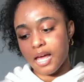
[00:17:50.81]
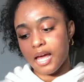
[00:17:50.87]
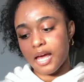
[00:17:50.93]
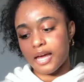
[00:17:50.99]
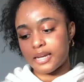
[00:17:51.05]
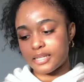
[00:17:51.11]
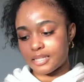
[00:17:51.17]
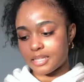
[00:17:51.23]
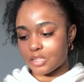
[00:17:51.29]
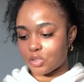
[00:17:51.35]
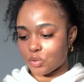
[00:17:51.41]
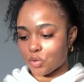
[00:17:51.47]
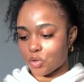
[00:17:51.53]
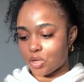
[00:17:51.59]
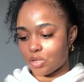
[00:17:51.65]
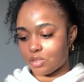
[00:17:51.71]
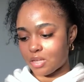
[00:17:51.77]
and essential
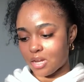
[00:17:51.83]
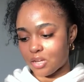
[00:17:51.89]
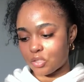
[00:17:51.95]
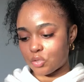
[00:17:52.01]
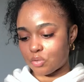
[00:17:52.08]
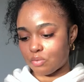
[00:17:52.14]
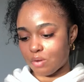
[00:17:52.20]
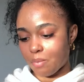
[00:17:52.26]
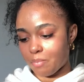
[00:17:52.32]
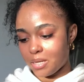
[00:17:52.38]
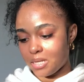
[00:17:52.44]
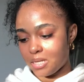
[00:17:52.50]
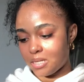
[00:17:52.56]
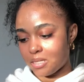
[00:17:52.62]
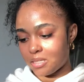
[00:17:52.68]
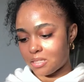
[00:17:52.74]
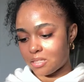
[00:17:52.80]
oil natural
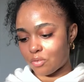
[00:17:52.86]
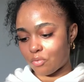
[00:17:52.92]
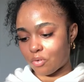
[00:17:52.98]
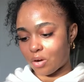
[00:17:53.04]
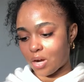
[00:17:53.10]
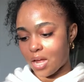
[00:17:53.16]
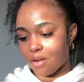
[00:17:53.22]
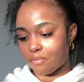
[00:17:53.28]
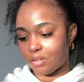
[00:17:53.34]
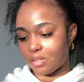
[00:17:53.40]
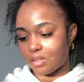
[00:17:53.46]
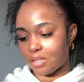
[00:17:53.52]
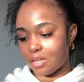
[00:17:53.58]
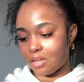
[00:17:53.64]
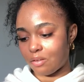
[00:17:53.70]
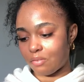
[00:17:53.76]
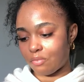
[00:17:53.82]
remedies for
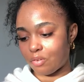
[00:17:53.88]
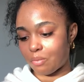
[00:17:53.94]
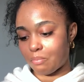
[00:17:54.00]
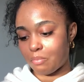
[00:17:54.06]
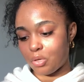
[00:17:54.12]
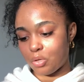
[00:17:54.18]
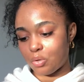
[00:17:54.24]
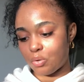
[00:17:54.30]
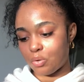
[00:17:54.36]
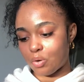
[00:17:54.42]
everything for mood,